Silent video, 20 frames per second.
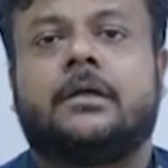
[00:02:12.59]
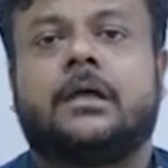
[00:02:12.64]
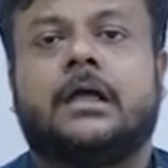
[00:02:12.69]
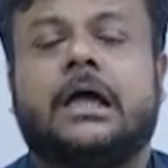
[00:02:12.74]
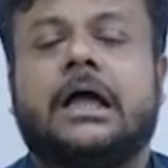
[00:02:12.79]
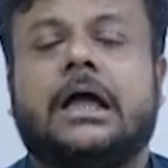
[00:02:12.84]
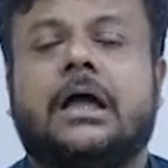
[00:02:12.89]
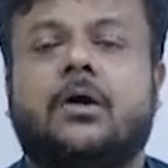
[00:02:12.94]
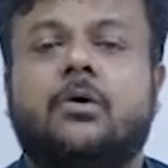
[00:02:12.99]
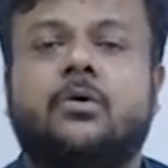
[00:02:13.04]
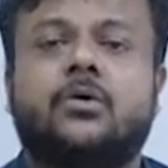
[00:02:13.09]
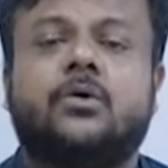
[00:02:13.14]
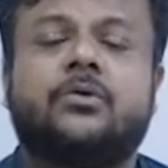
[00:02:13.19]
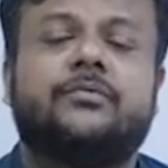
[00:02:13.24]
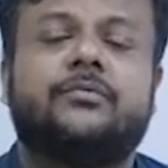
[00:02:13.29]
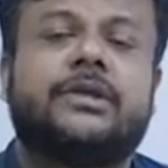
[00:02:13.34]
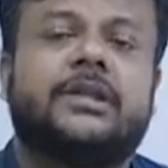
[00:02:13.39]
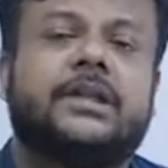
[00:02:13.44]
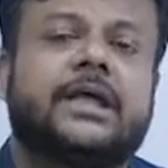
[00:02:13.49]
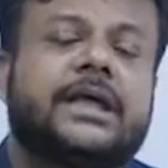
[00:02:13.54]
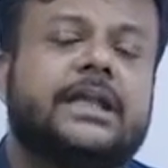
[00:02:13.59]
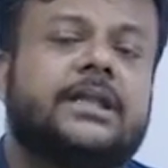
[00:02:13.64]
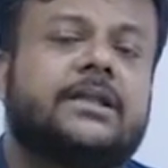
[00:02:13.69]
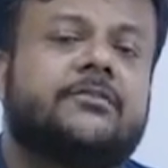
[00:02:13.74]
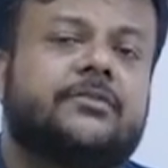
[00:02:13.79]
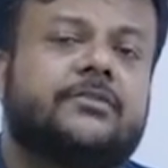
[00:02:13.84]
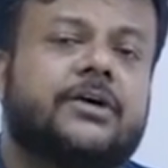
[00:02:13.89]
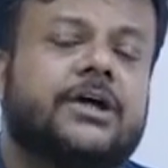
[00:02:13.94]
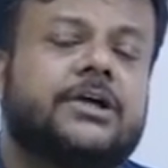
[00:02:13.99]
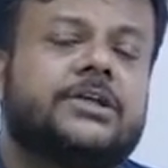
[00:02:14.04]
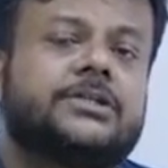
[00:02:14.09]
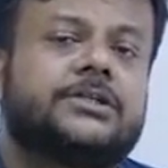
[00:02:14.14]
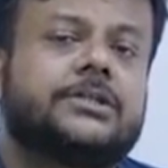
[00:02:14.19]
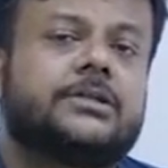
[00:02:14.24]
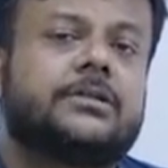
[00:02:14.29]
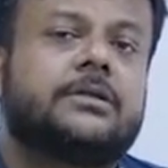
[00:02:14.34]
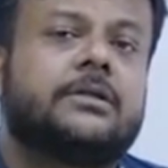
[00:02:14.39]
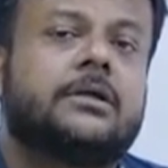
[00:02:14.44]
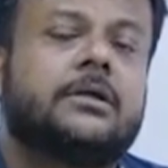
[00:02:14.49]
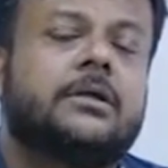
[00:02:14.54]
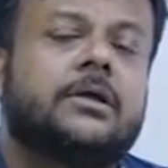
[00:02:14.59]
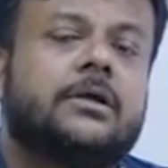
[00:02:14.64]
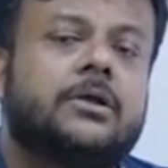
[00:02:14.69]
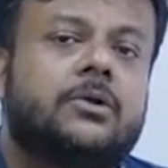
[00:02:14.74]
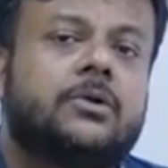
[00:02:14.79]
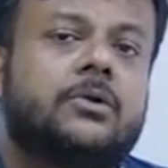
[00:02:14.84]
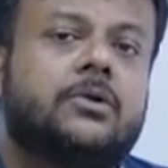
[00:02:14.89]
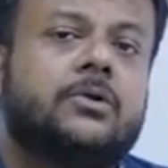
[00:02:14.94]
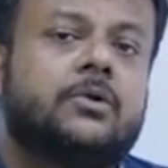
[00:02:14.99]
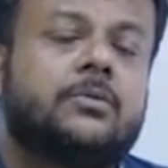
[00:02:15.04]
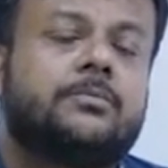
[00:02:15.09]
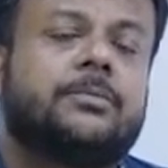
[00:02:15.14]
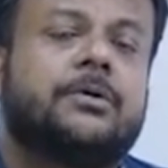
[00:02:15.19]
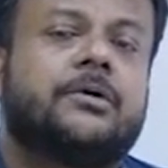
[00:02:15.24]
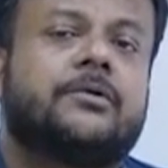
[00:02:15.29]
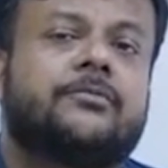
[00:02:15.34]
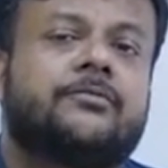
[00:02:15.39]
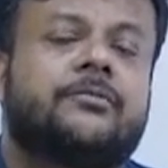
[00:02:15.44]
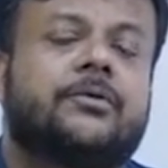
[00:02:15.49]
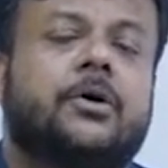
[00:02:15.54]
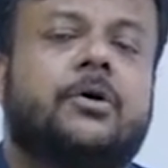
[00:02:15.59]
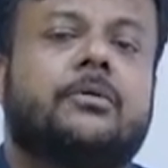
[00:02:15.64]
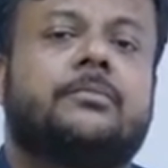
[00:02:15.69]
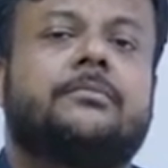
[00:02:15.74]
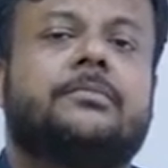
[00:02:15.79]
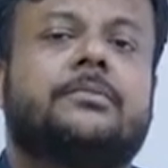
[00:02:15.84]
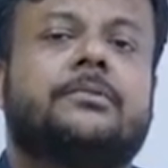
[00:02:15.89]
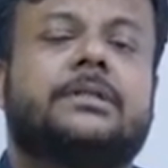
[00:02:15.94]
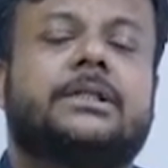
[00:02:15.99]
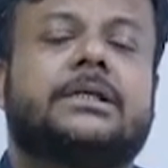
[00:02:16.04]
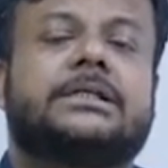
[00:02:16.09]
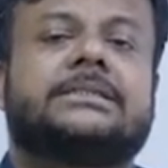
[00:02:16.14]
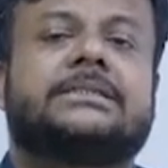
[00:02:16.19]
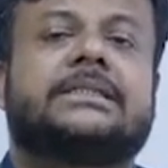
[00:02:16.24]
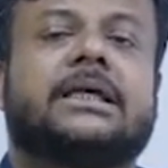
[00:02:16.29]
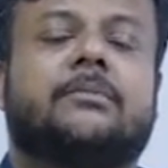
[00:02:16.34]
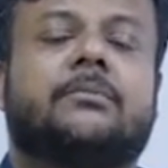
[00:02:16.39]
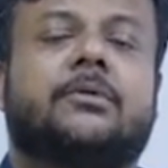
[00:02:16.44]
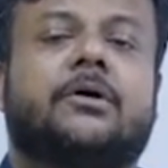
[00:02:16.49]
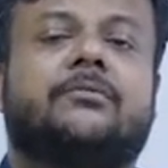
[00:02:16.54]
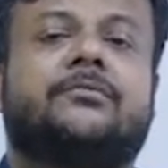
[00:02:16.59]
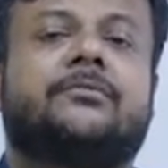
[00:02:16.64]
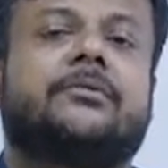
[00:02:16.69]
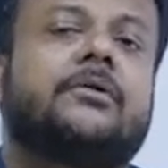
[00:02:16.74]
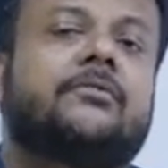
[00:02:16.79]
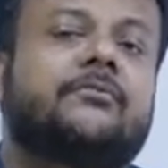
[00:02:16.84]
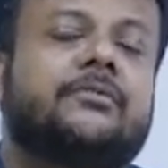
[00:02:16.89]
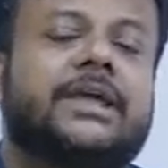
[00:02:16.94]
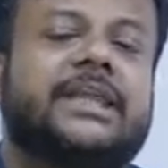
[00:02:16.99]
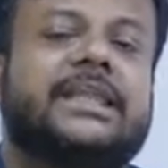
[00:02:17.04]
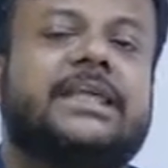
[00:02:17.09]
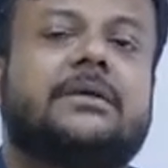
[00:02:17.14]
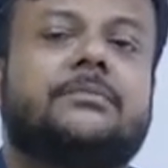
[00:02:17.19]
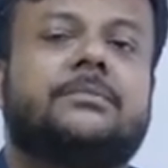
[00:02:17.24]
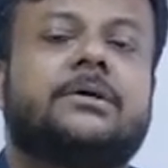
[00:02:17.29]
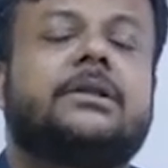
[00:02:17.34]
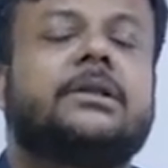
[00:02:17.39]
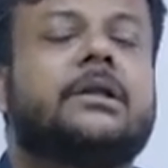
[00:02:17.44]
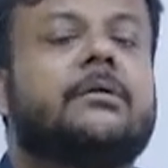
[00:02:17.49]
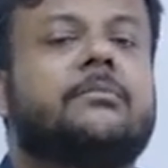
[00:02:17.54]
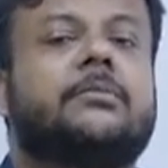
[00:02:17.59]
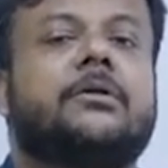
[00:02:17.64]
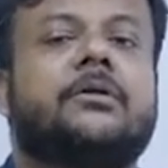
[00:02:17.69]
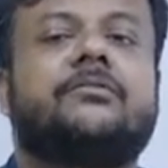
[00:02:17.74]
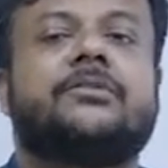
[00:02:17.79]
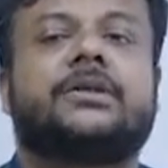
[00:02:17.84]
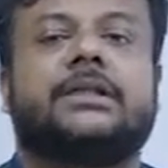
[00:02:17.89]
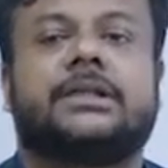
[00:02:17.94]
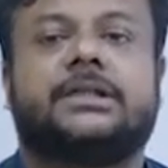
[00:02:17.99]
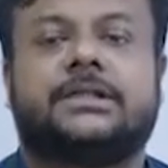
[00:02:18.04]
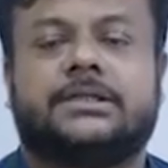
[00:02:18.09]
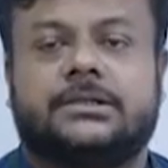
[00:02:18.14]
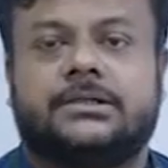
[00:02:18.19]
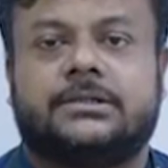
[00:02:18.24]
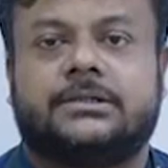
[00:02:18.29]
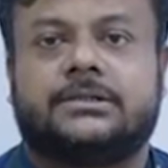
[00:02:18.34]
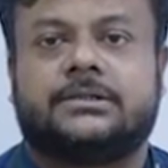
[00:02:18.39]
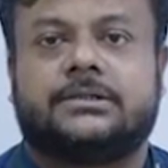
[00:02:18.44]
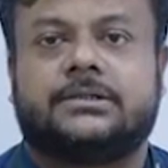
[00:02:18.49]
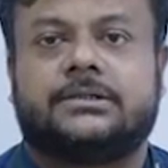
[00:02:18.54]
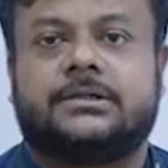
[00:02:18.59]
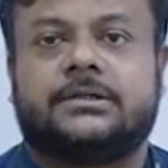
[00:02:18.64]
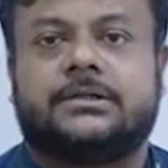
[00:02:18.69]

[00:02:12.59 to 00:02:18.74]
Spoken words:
how do we write a function to perform the sum of variable number of integers?